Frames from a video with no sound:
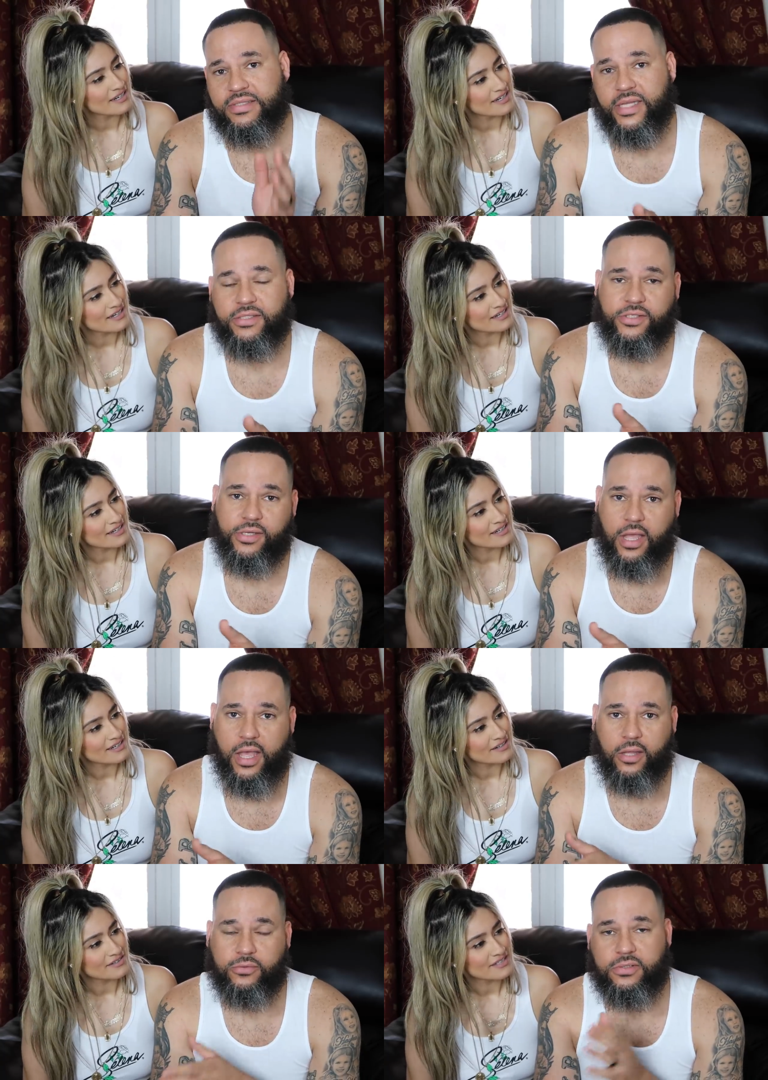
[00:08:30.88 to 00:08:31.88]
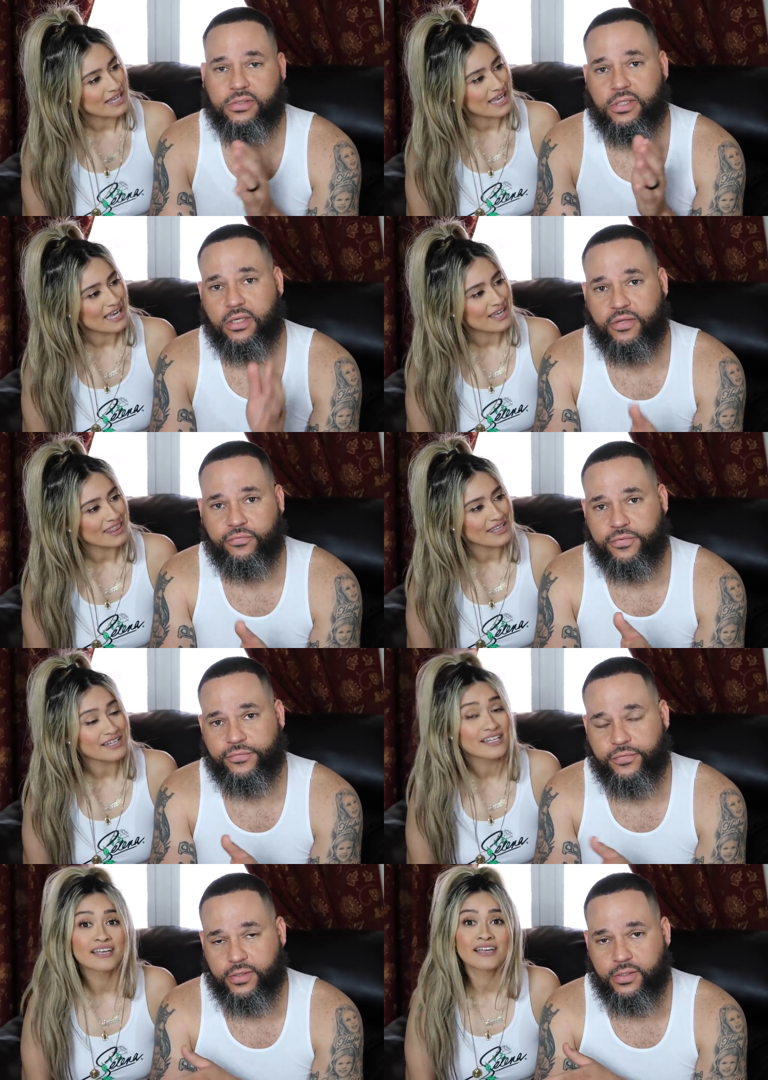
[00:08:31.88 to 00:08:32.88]
Speaker 1: sent to your house, delivery
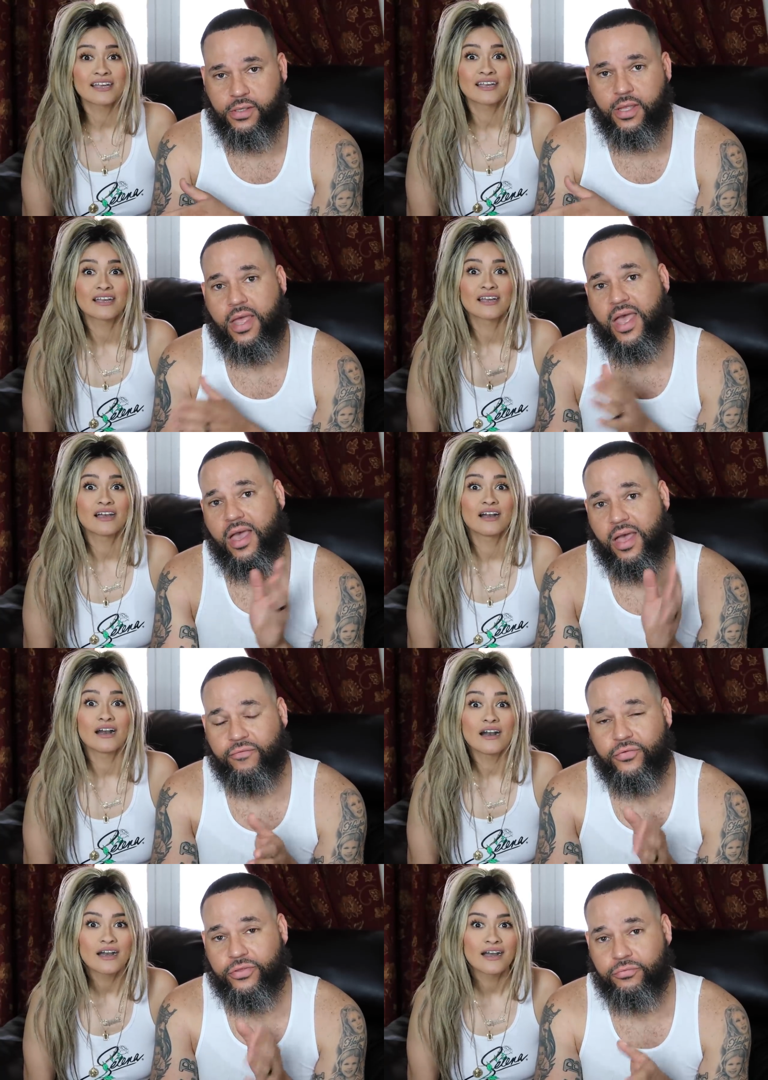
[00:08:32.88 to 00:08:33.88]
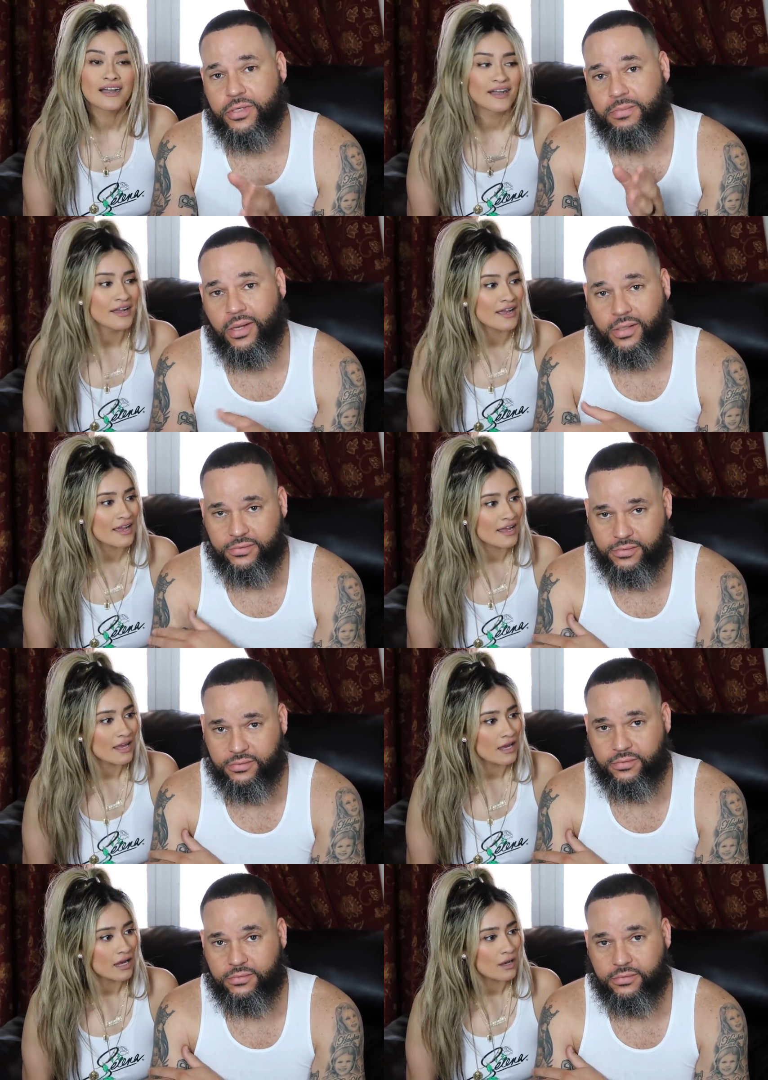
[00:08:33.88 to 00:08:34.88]
free, every three months.
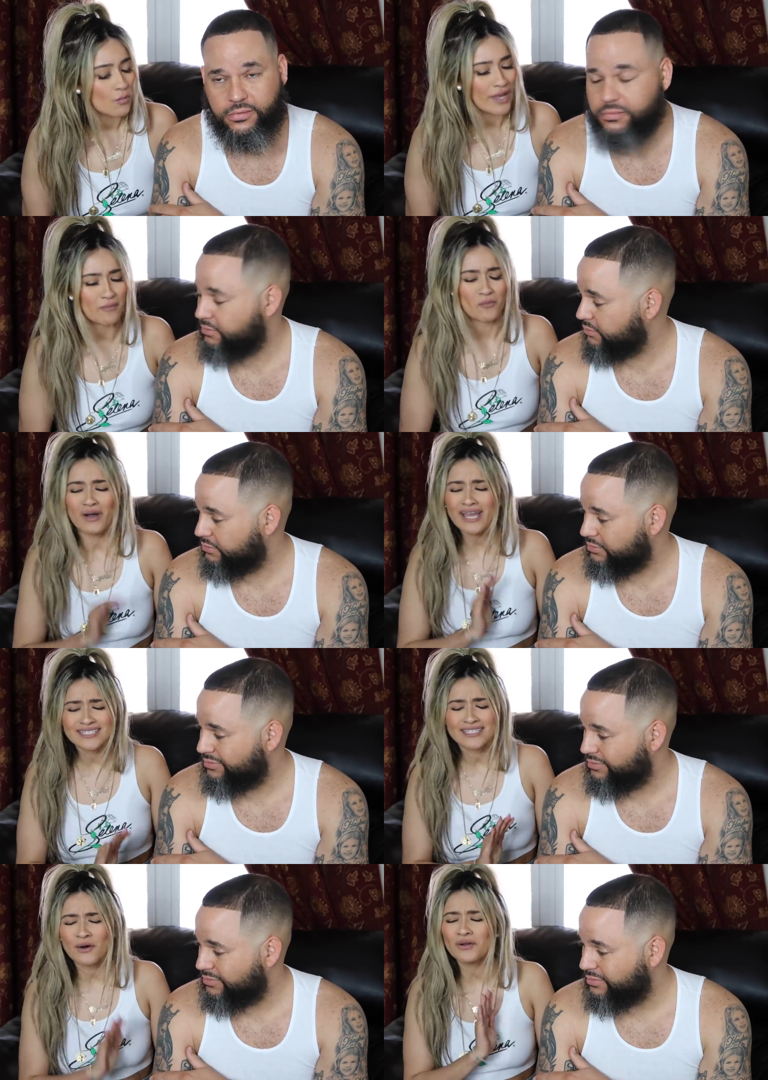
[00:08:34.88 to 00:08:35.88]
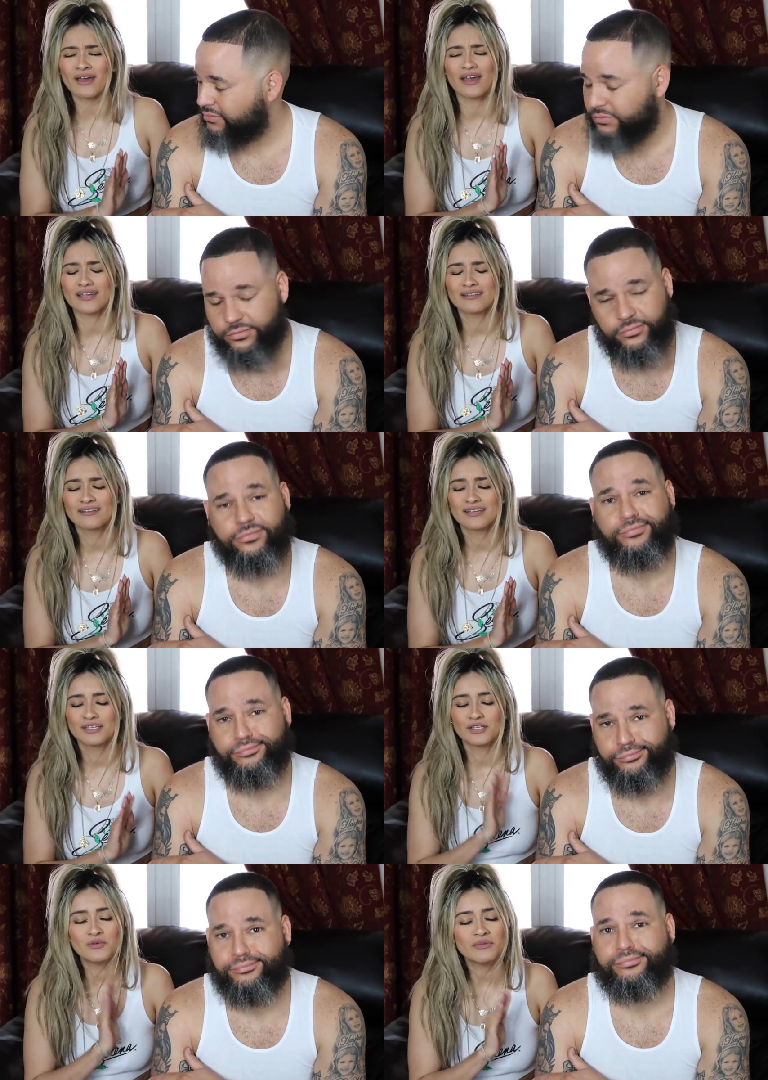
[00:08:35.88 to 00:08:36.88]
Speaker 2: Wait, what? Hold on.
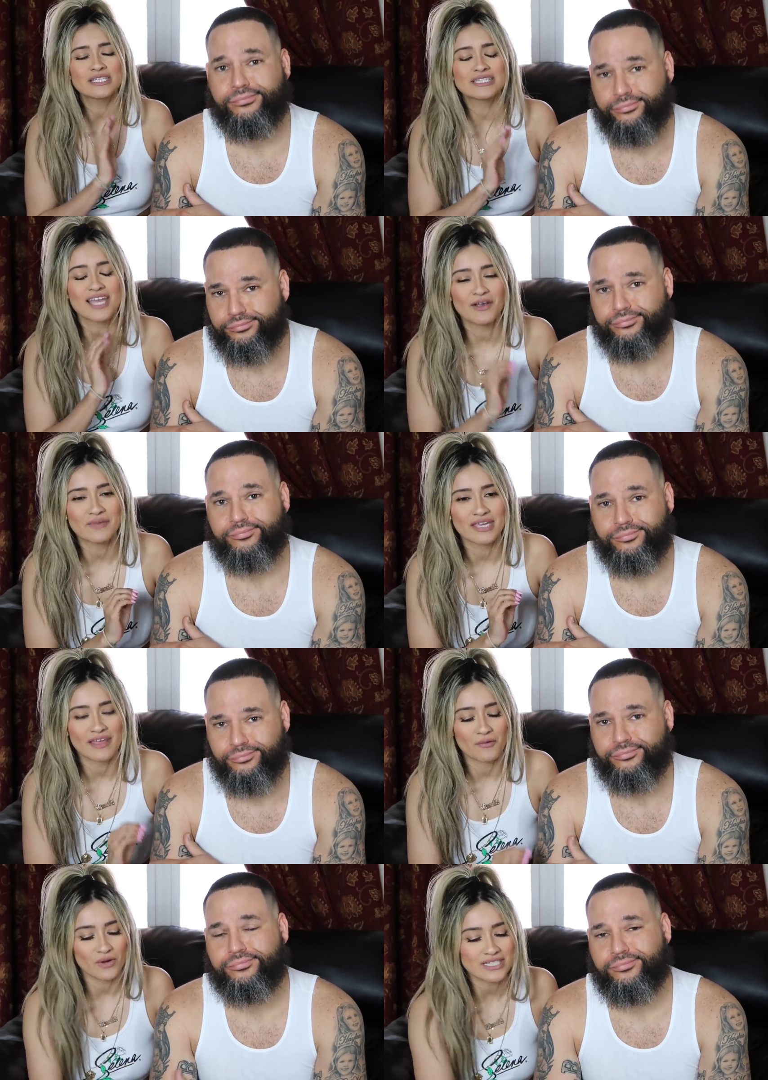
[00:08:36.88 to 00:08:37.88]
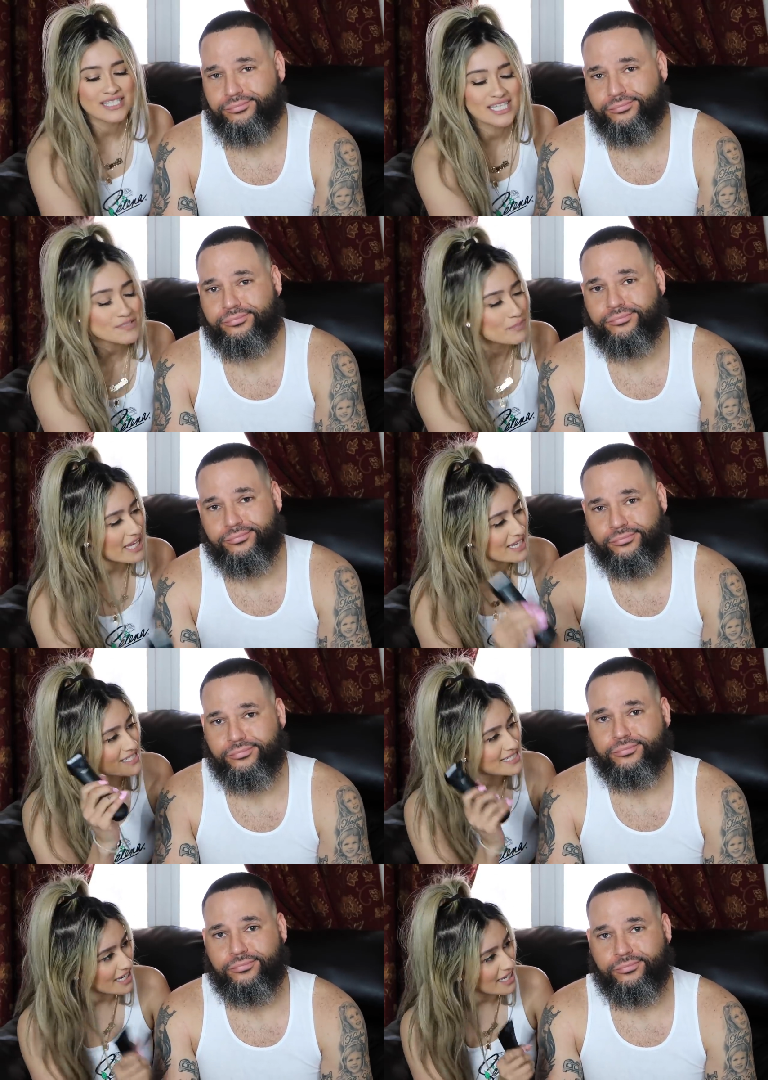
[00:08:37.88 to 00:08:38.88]
You mean to tell me that once this blade
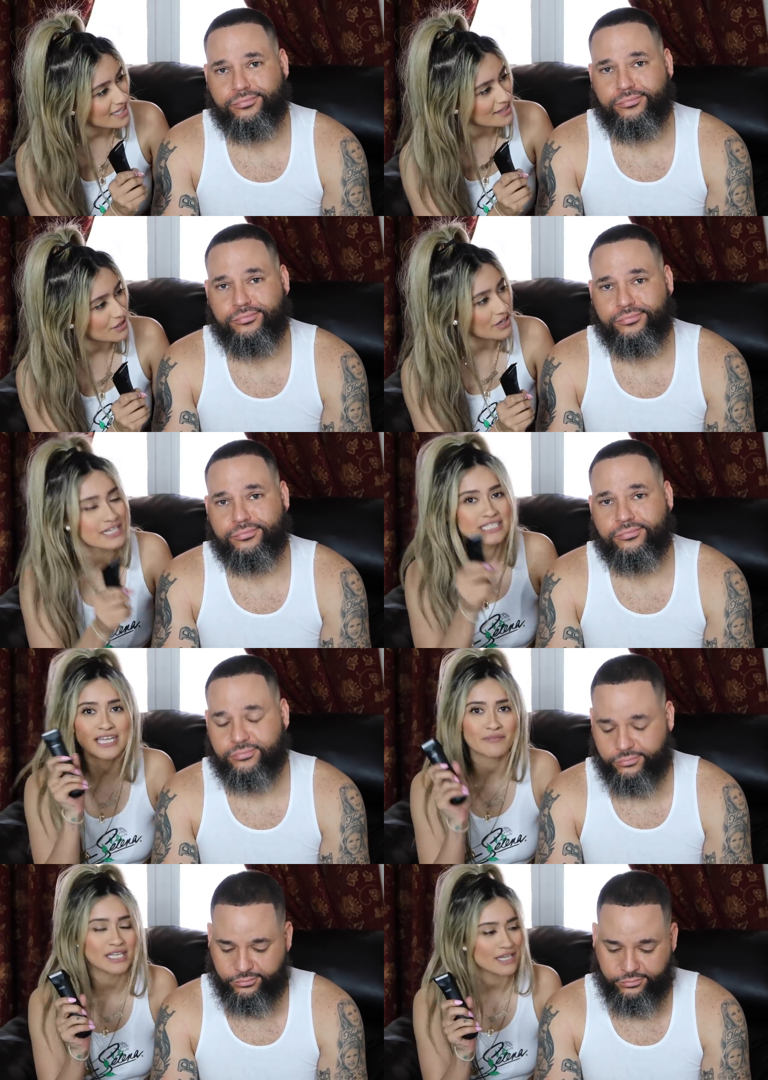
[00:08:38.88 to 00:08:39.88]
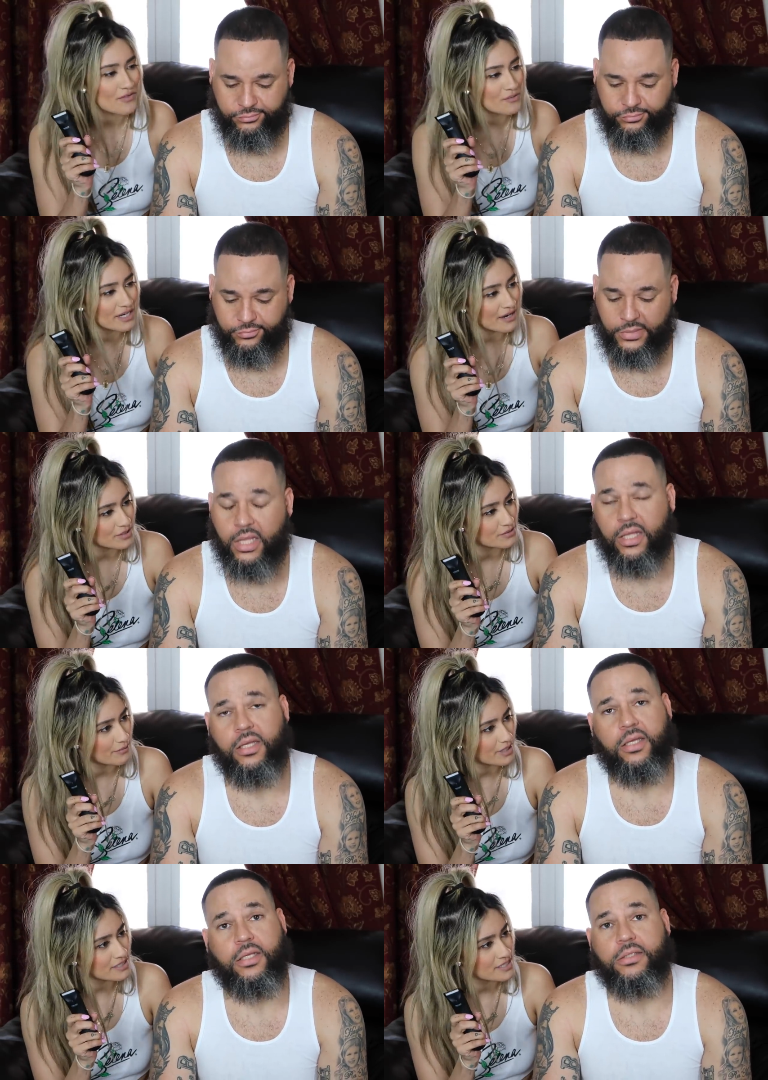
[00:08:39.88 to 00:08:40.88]
is done, they're gonna send me another one every three
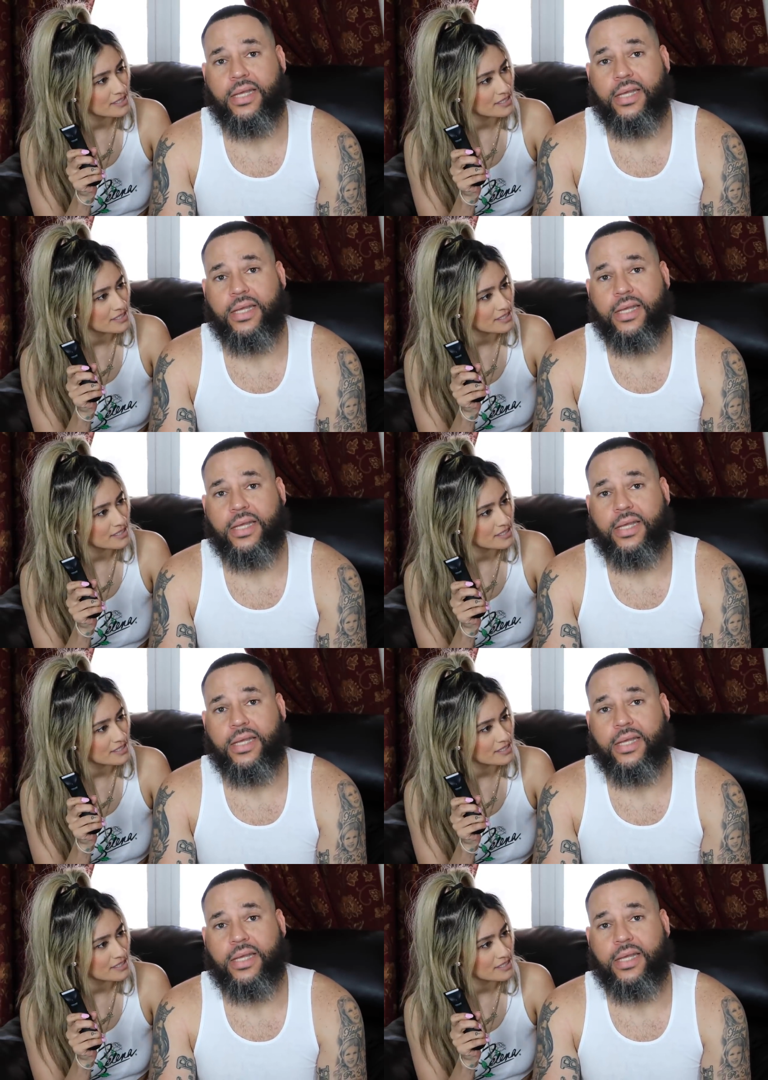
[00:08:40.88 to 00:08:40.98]
months?